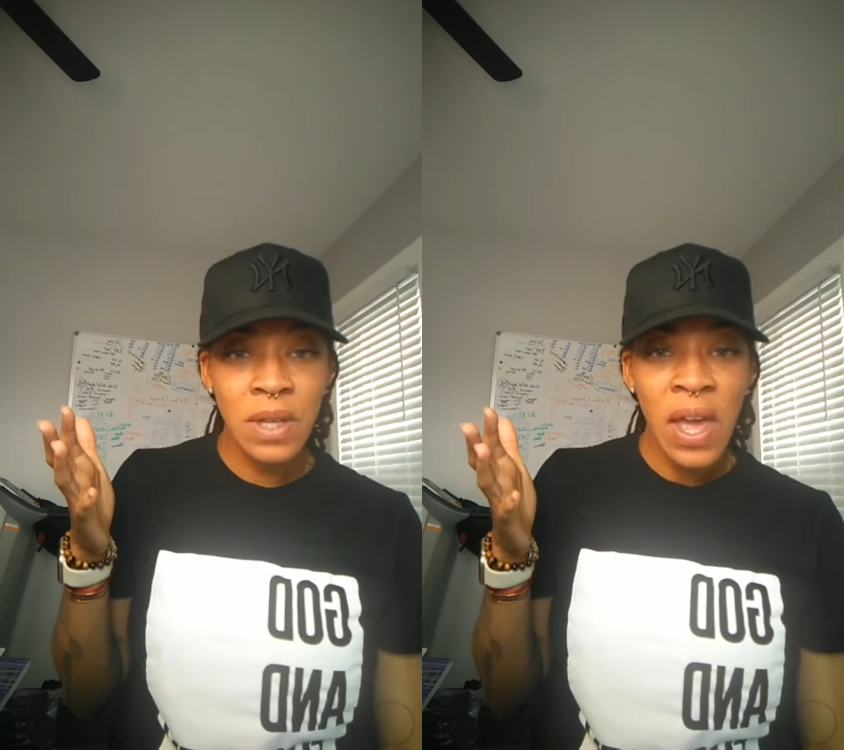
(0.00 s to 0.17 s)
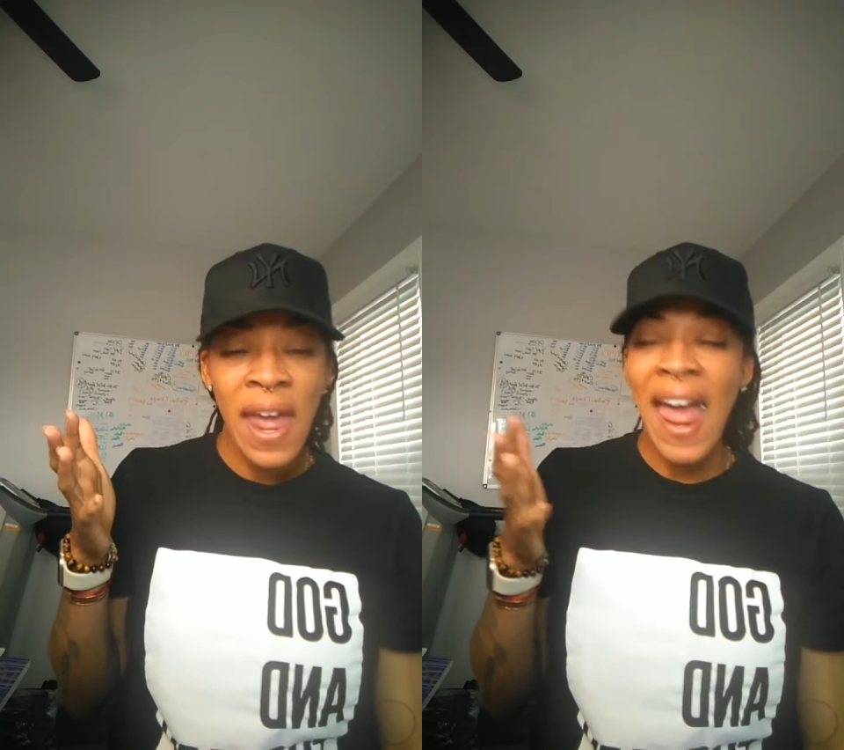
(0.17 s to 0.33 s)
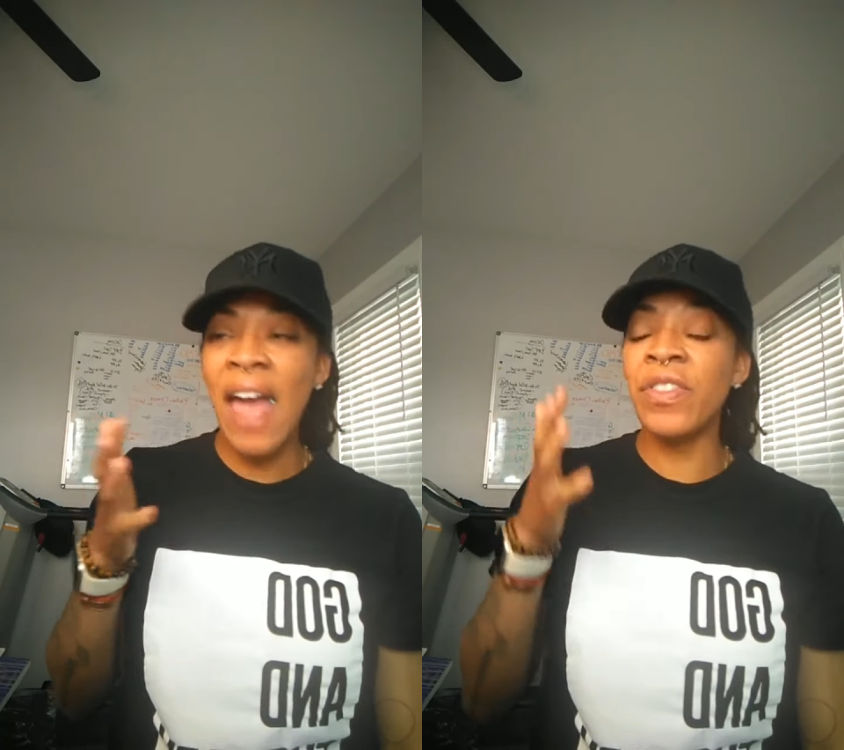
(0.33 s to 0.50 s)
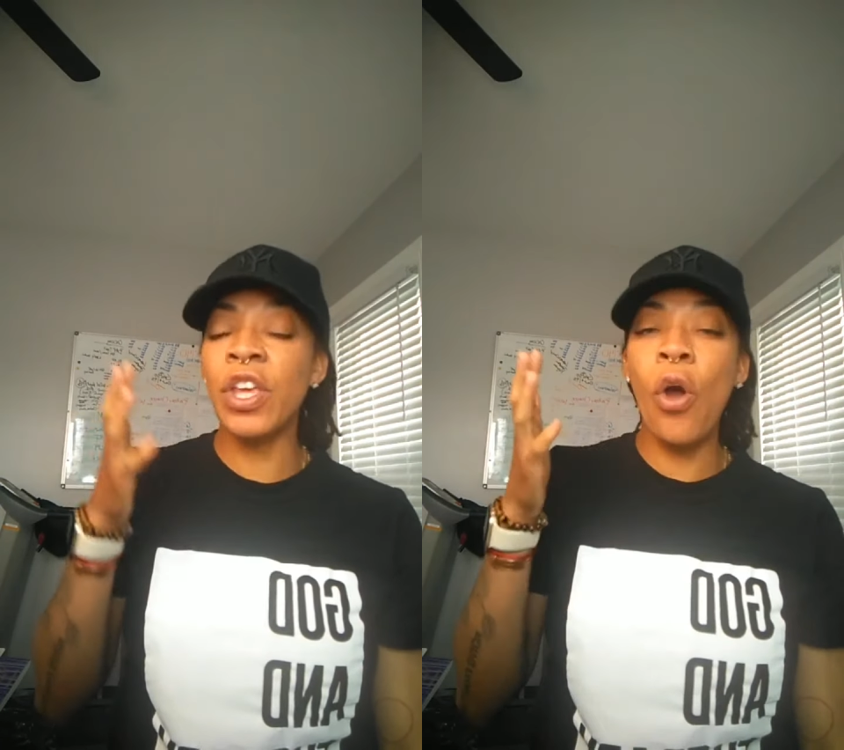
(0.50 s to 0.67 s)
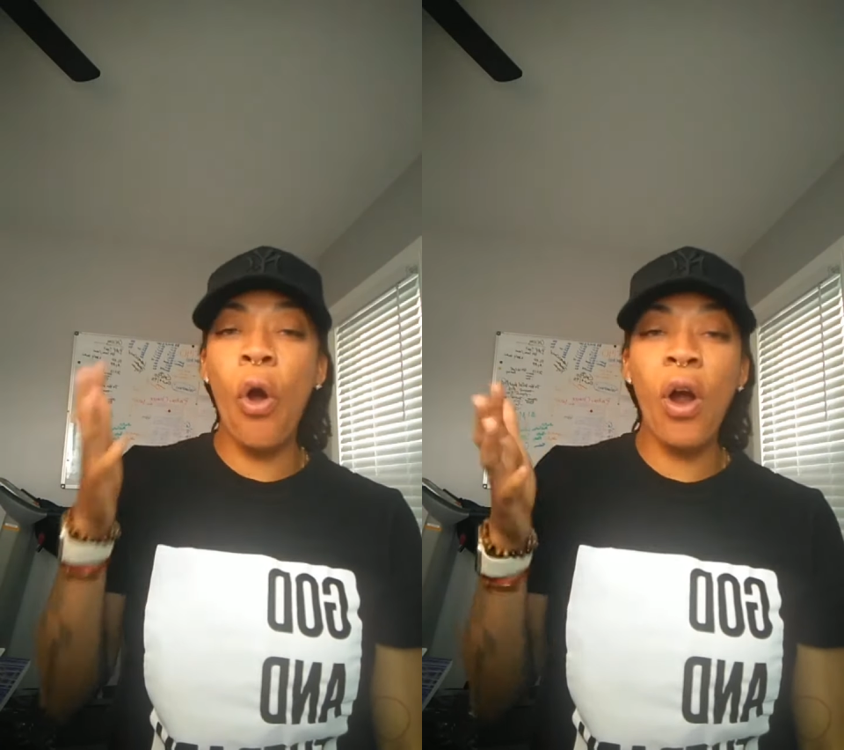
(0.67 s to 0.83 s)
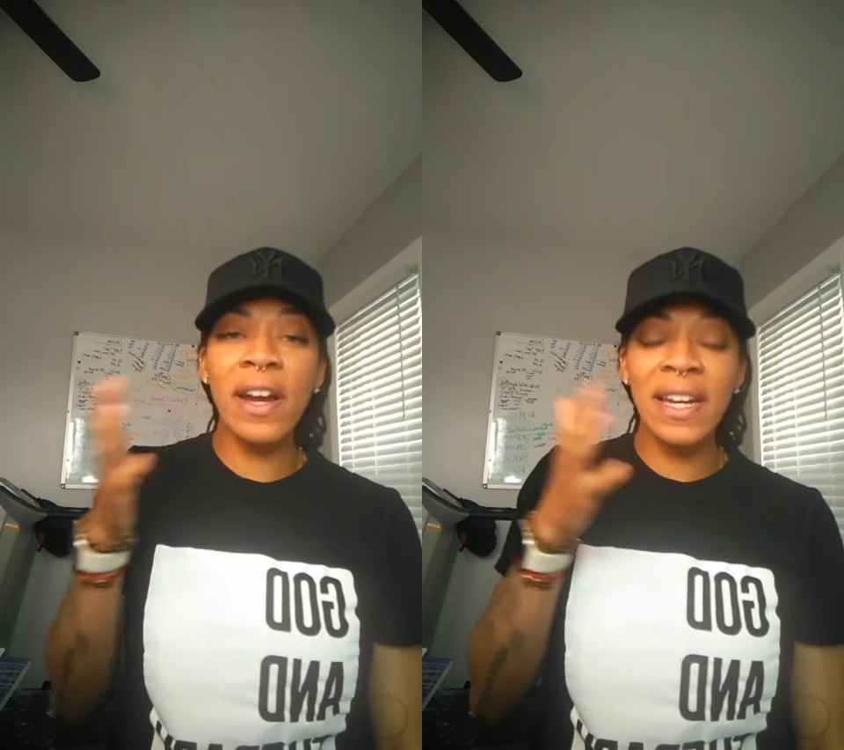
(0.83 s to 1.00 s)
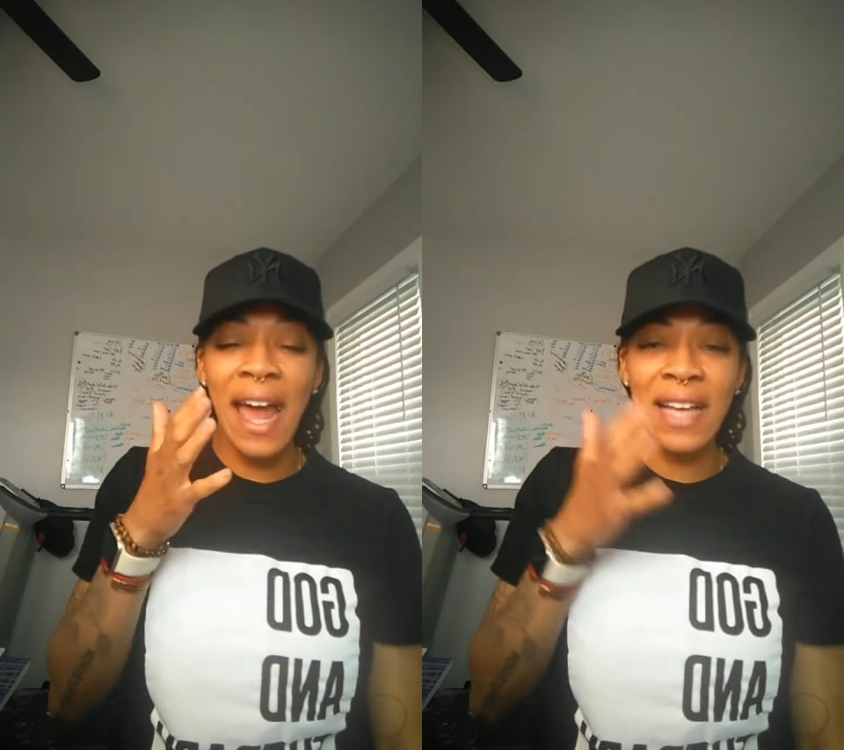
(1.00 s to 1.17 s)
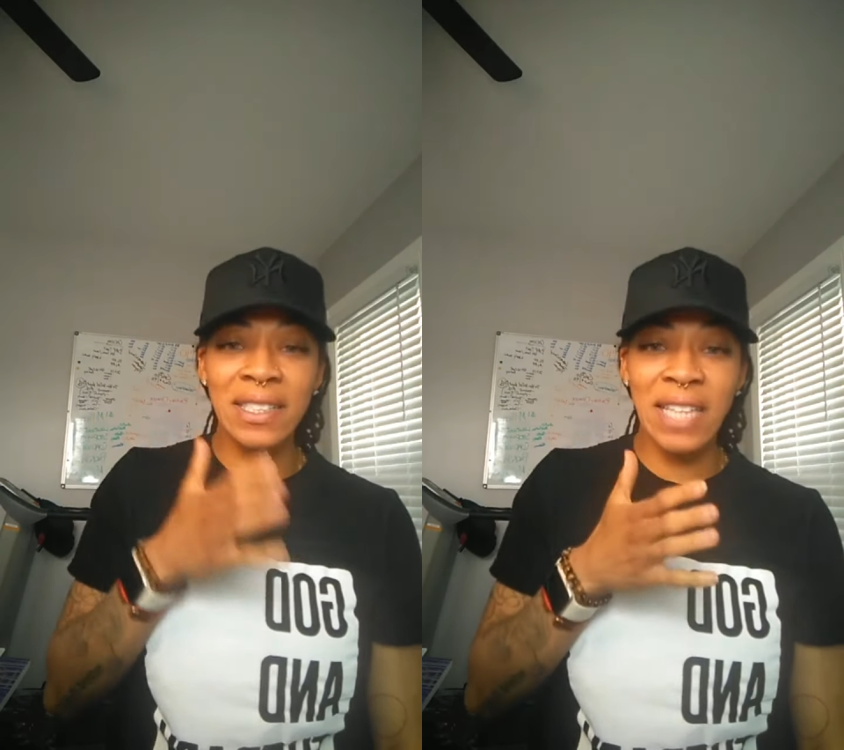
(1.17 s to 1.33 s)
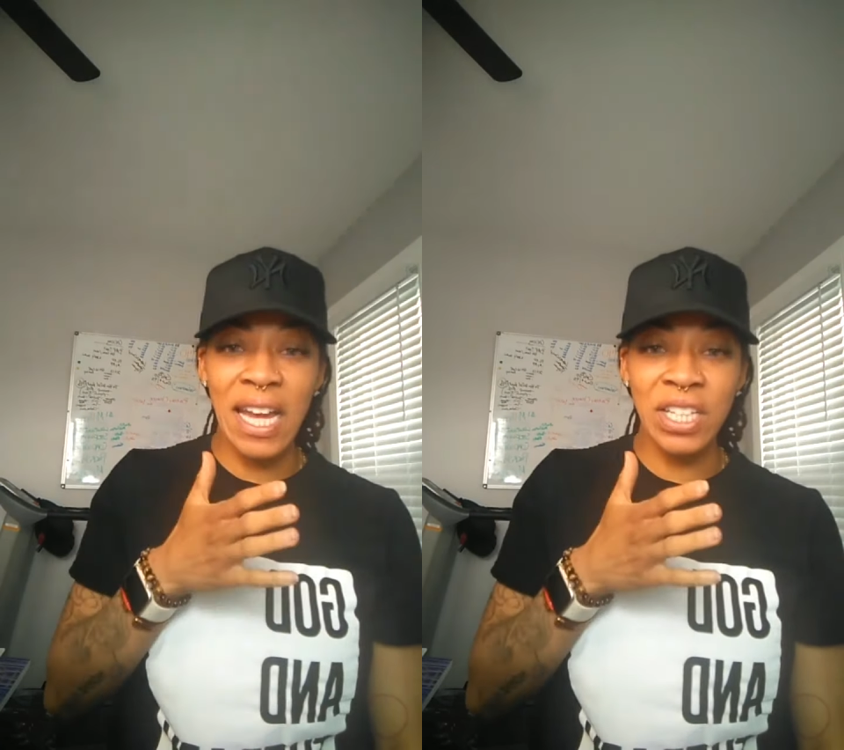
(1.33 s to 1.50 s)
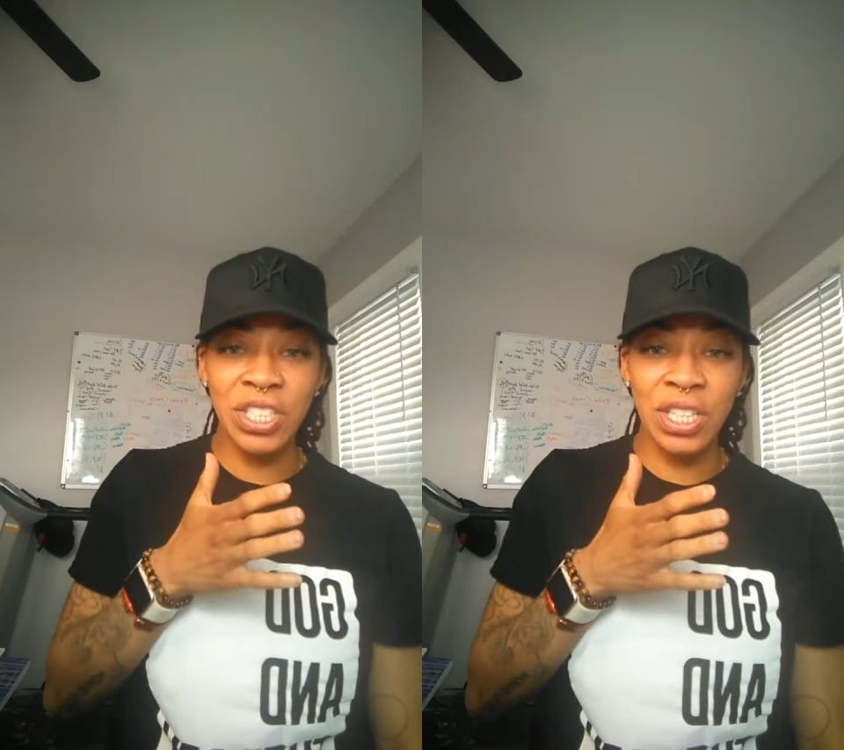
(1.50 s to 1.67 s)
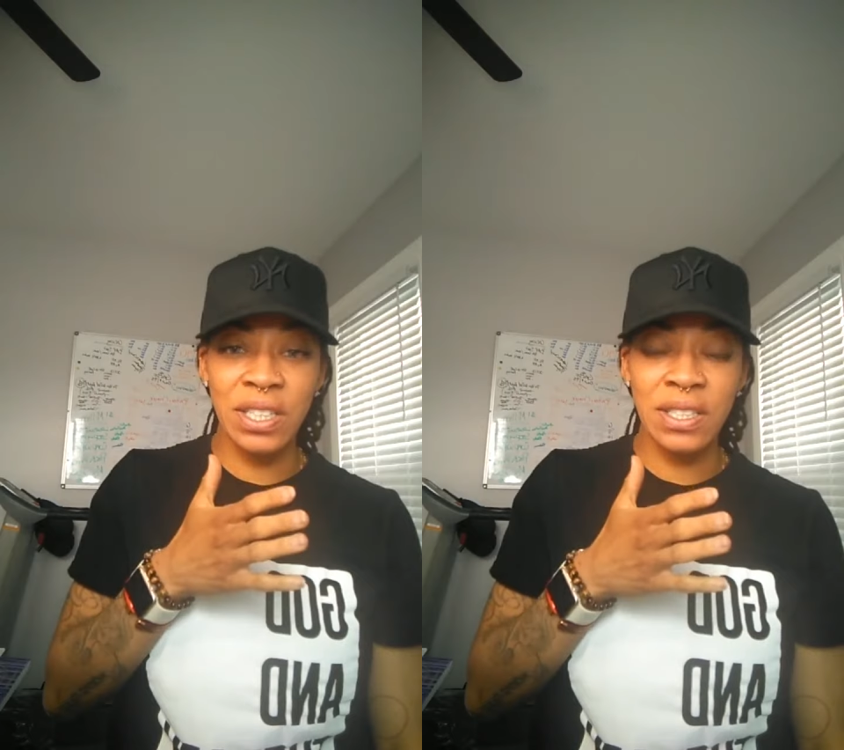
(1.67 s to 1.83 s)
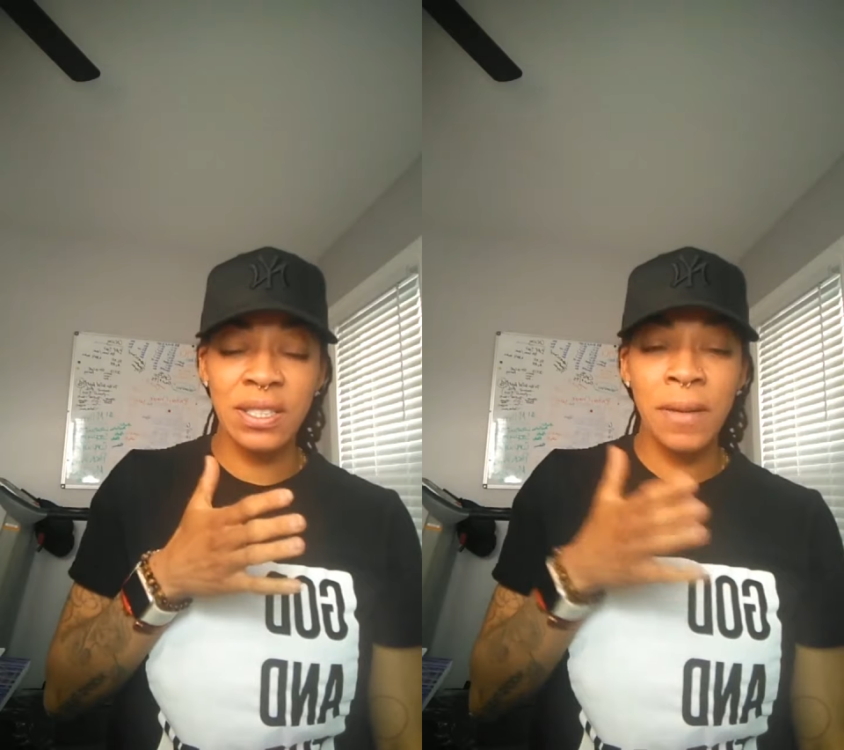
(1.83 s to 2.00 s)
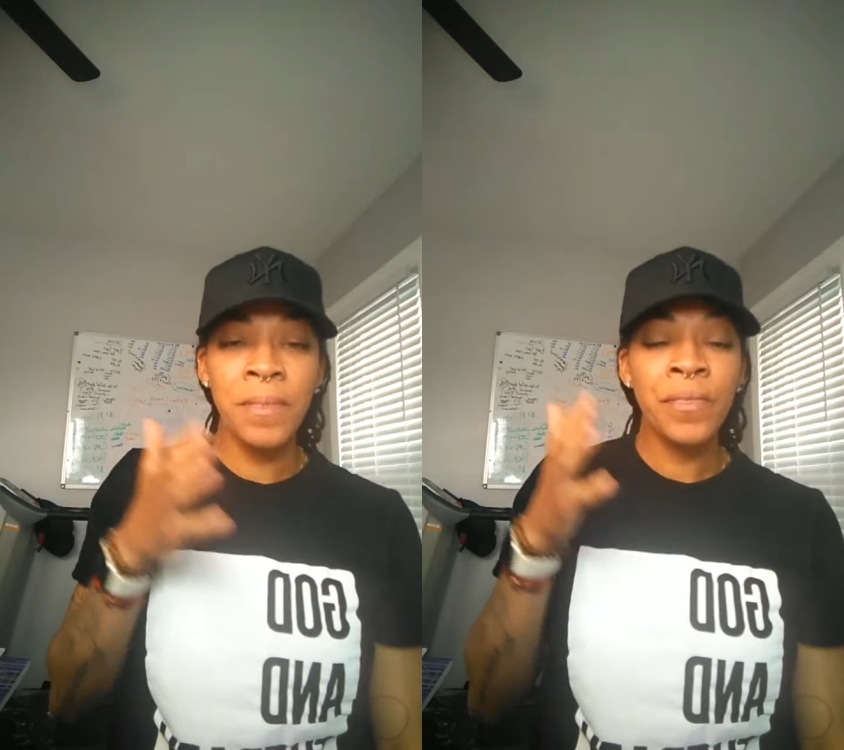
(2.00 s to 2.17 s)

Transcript: And the organizations